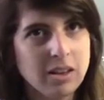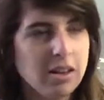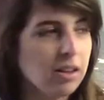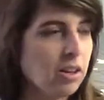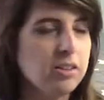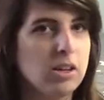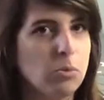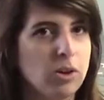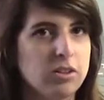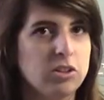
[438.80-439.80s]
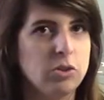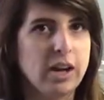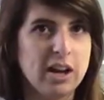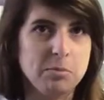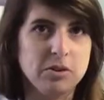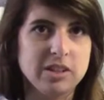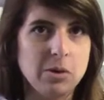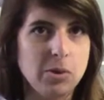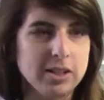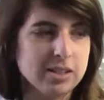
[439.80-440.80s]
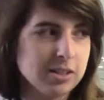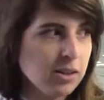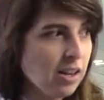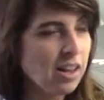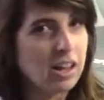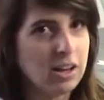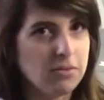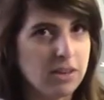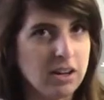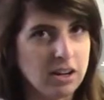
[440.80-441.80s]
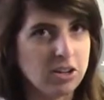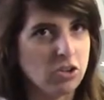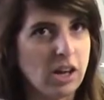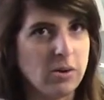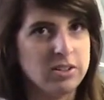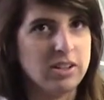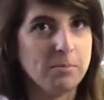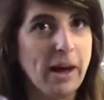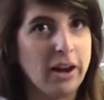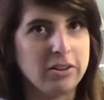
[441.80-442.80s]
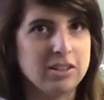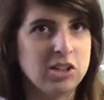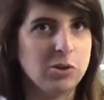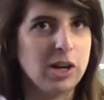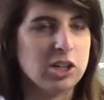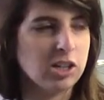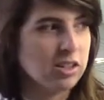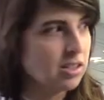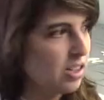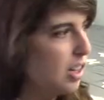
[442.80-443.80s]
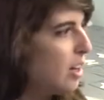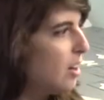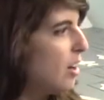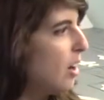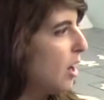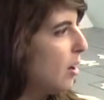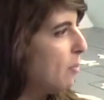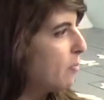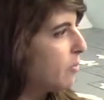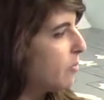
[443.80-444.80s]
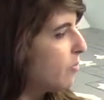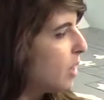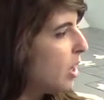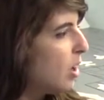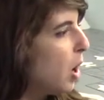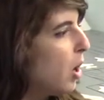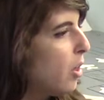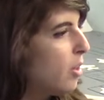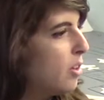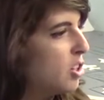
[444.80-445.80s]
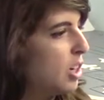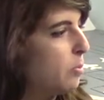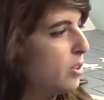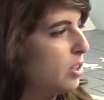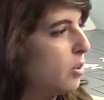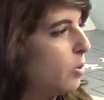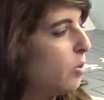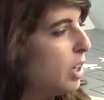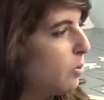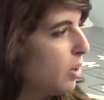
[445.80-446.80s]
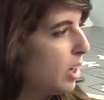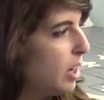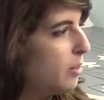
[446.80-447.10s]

because they worked the two catapults at once, if they needed to. That was in battle situations. Um, the ship was only really